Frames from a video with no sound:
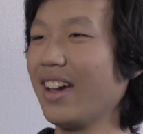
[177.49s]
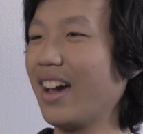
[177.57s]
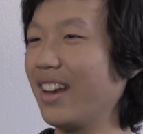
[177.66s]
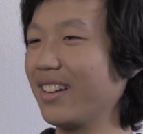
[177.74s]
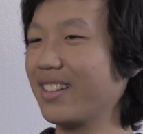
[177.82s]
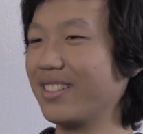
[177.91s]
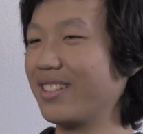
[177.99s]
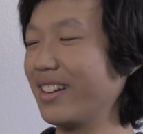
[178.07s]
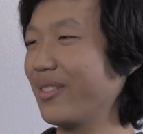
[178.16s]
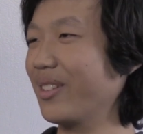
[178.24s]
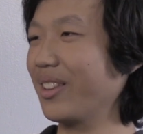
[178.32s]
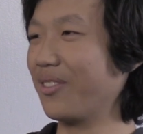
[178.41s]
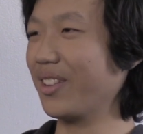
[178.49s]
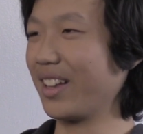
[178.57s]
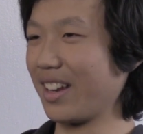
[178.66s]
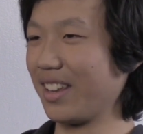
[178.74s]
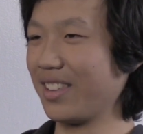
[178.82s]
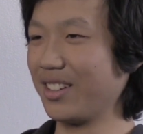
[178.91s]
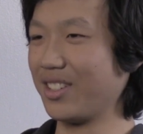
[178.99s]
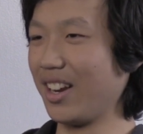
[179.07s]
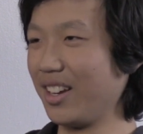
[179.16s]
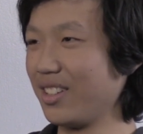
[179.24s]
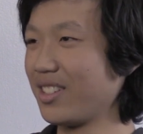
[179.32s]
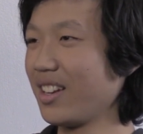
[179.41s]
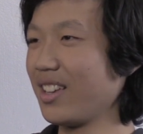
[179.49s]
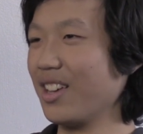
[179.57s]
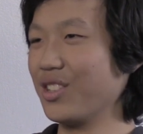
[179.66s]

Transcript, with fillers: and didn't really feel like anything changed.